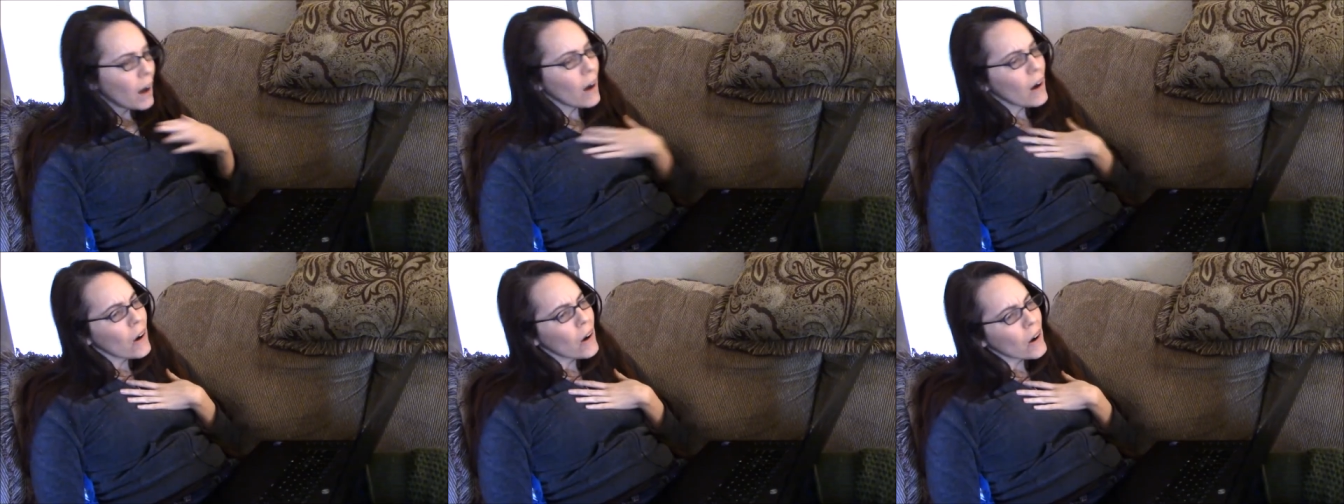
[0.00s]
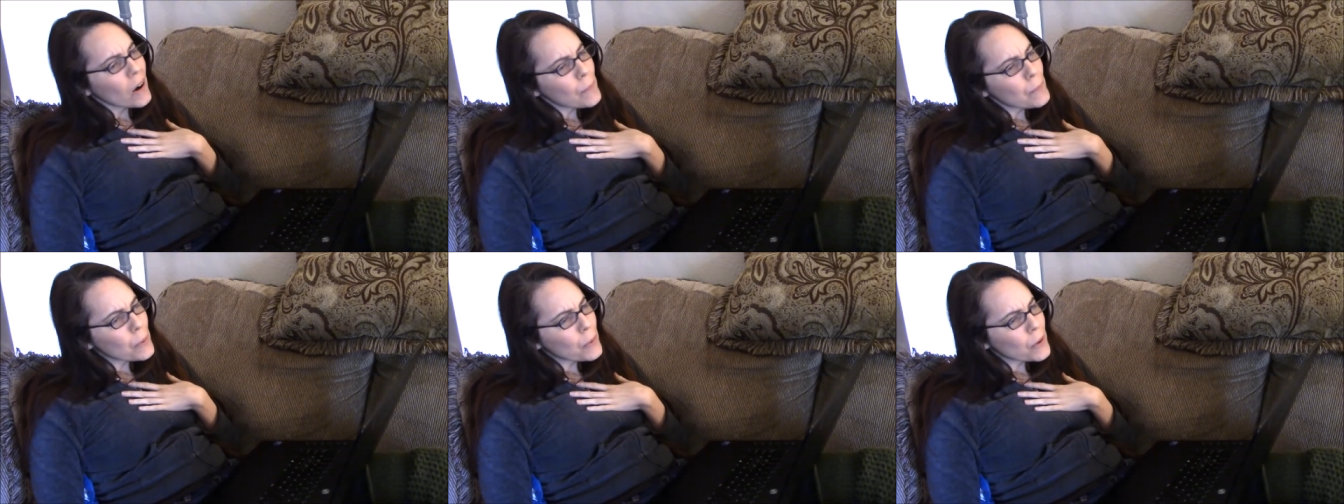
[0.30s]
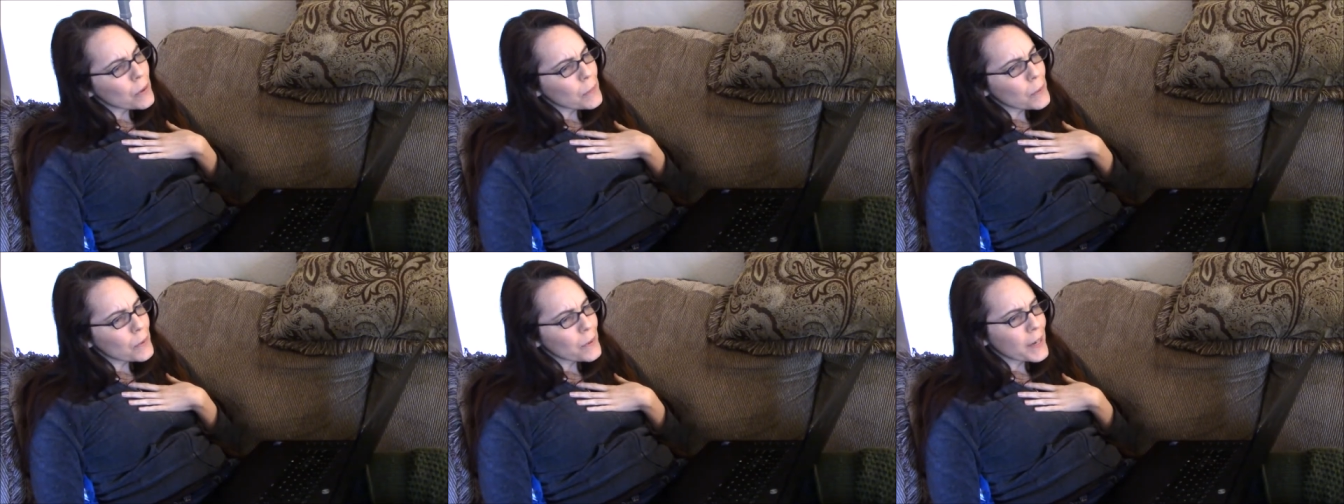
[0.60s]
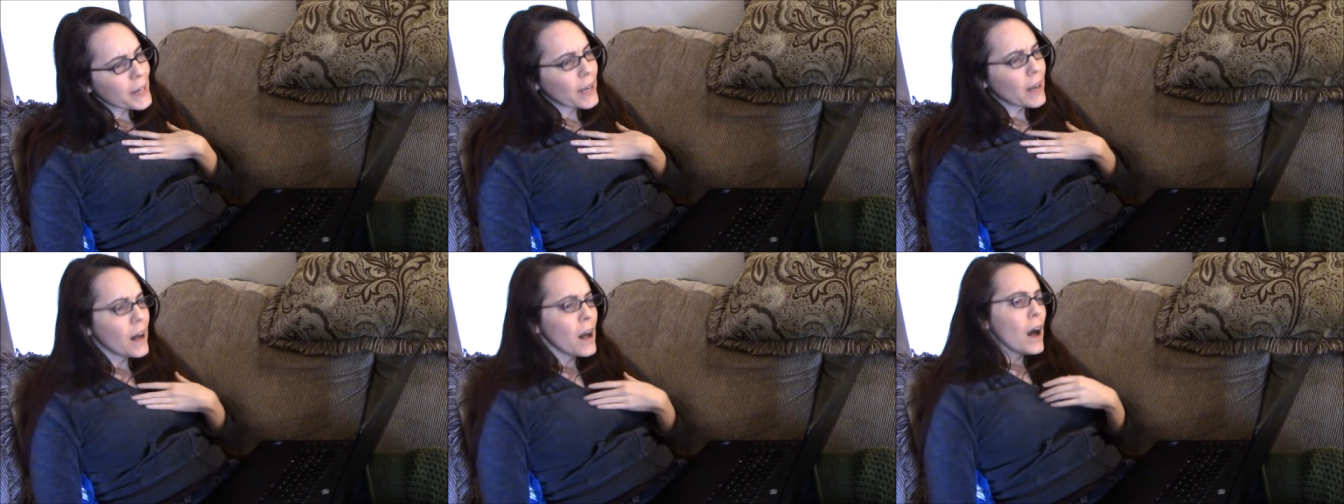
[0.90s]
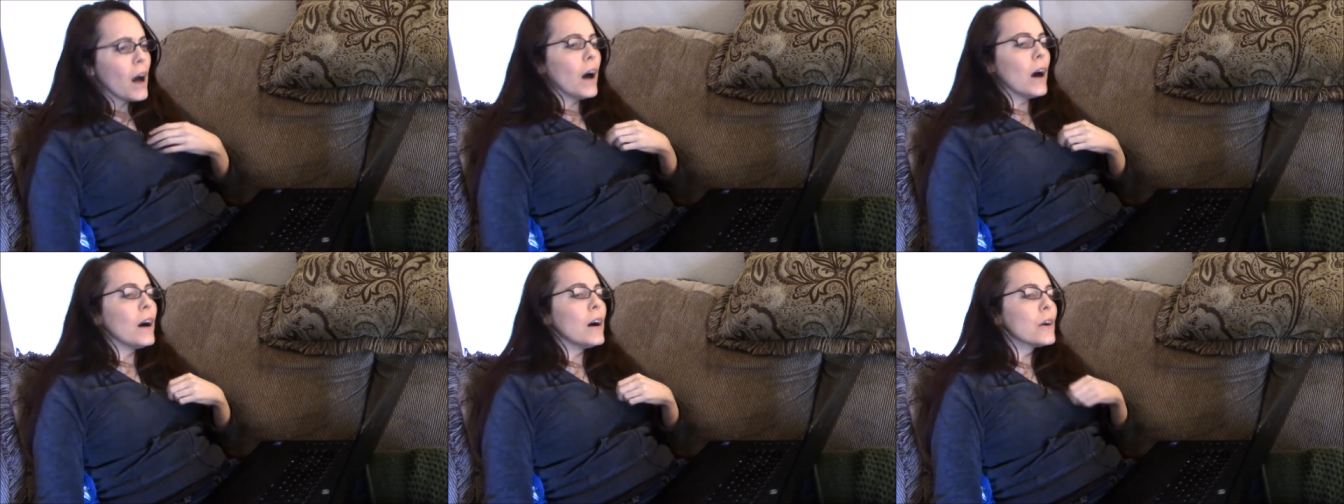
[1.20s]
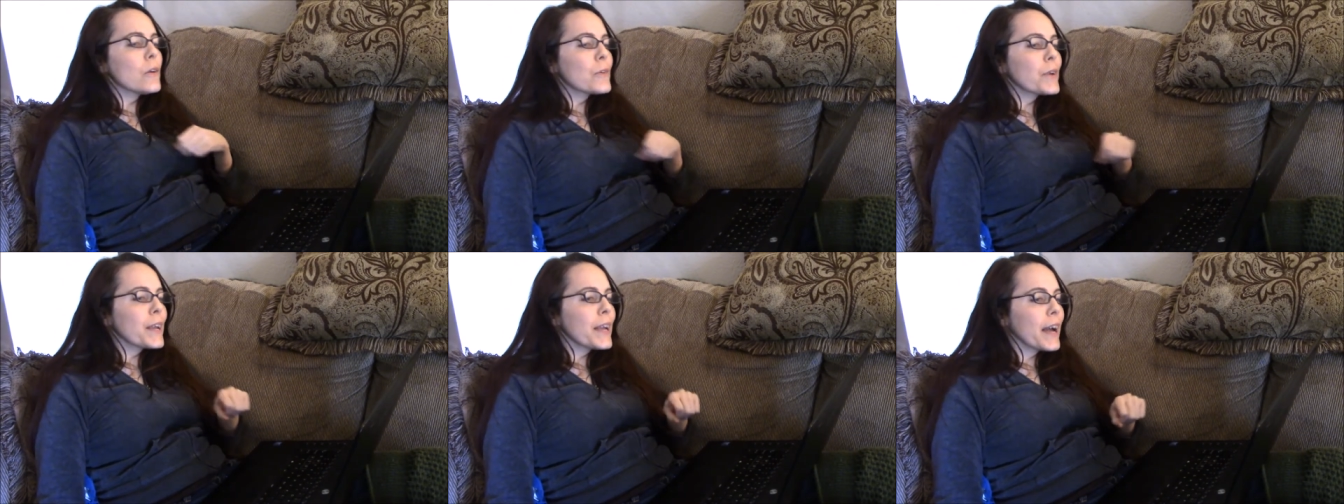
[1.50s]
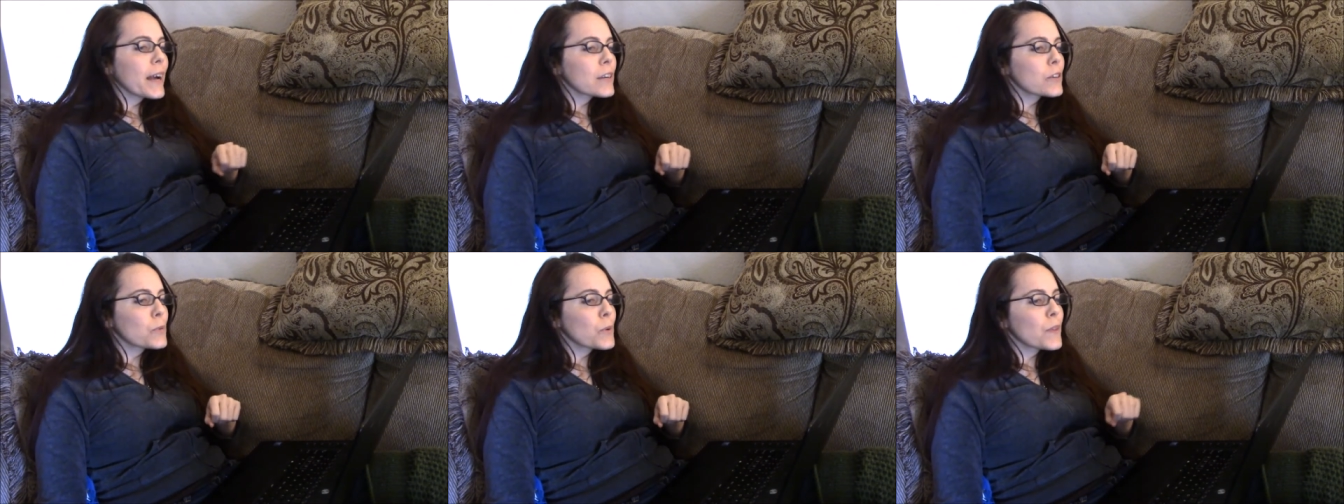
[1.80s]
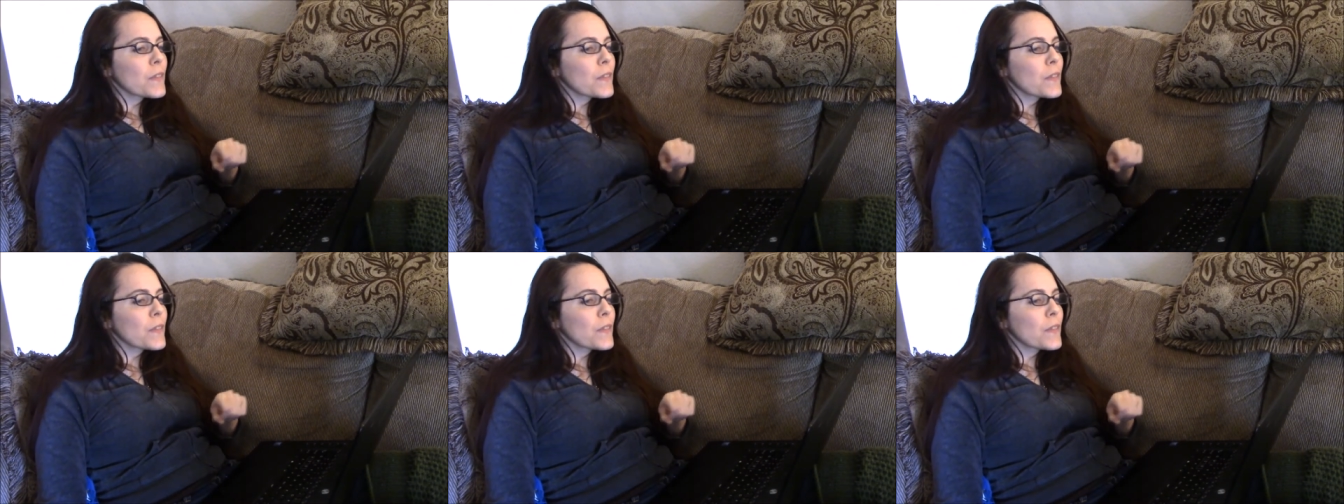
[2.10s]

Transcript: Oh, poor Maria. I'll react with